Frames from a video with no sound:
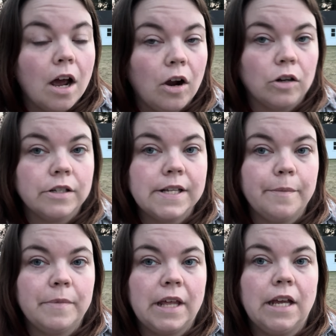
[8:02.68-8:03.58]
are
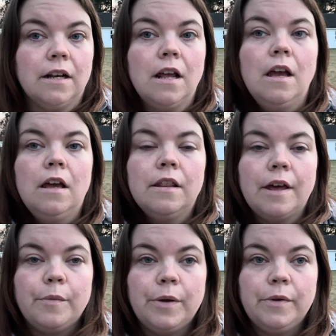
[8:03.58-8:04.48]
something
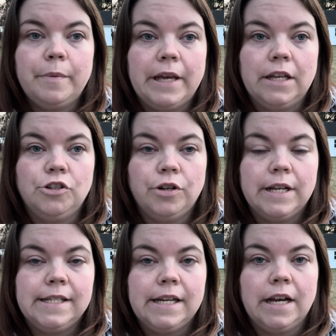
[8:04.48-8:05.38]
that we would be
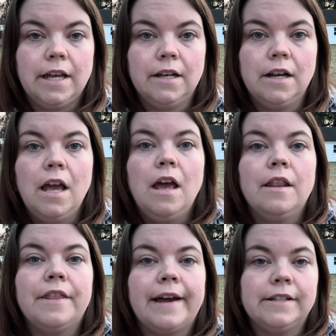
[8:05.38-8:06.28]
interested in,
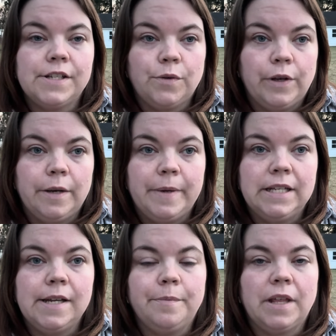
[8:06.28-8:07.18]
that's going to be
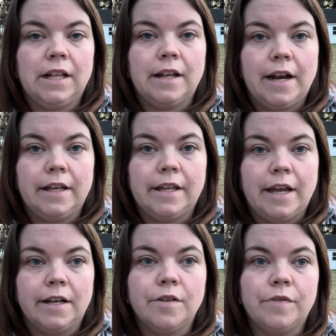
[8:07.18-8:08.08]
something that at the
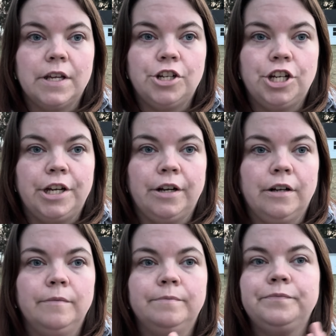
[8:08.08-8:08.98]
end of this
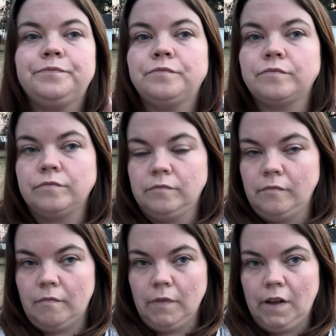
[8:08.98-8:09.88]
year,
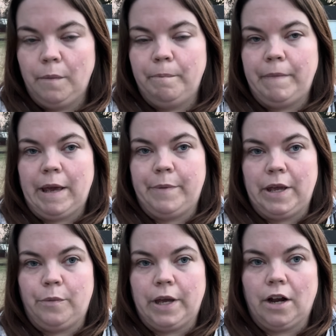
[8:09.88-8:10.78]
maybe
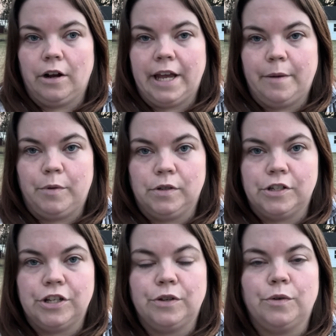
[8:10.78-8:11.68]
we are able
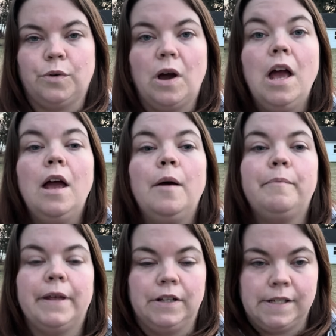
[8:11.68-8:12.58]
to
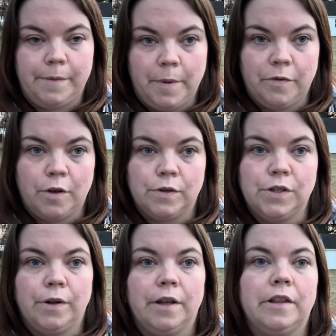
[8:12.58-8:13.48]
build some of those
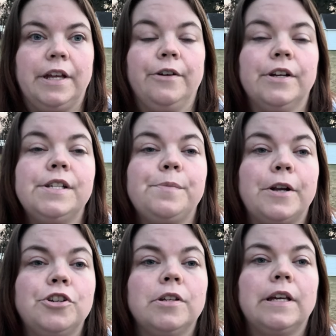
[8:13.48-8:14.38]
throughout the year,
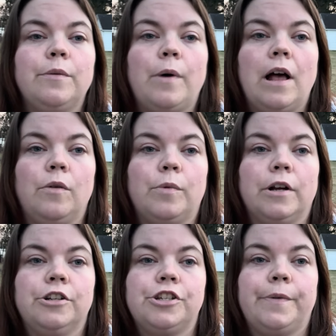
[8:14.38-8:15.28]
especially while we're
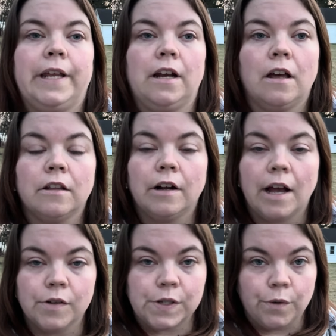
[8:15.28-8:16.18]
doing other
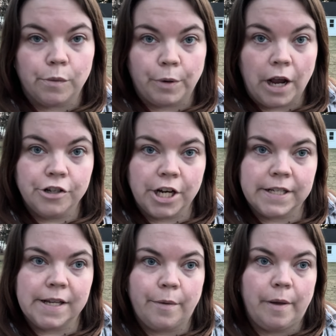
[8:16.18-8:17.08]
household projects
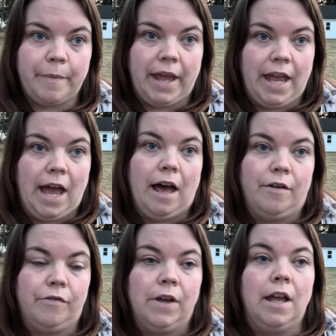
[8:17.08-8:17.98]
that we may
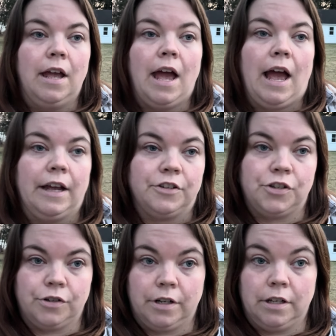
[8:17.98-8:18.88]
have
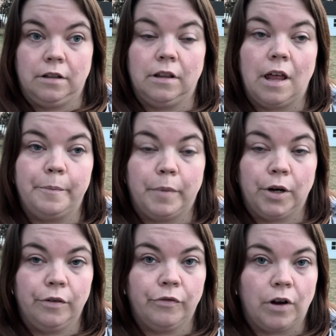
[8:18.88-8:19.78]
extra lumber
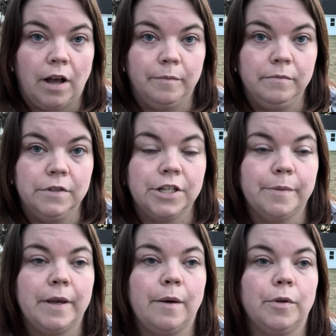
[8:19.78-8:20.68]
from to
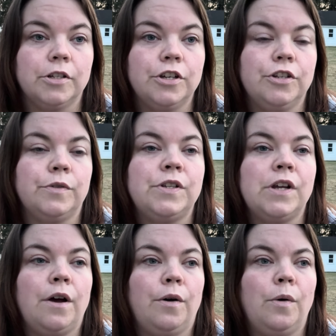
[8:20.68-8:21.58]
be able to do
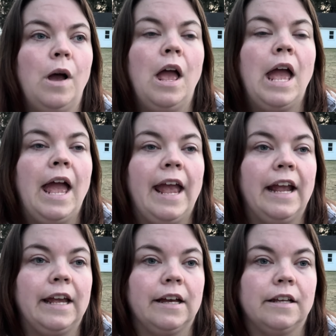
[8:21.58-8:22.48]
so.
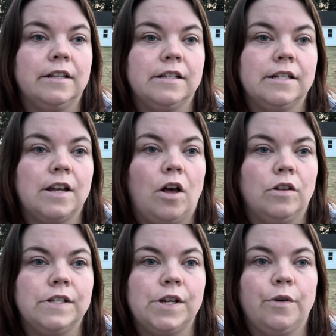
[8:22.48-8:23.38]
And
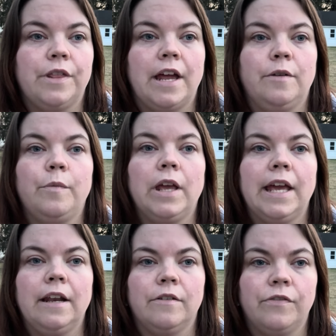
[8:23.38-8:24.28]
also then we
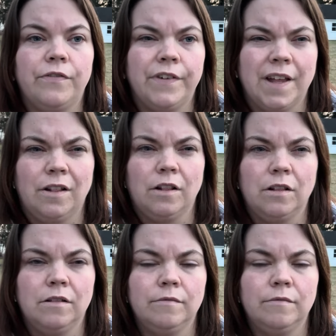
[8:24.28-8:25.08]
can fill,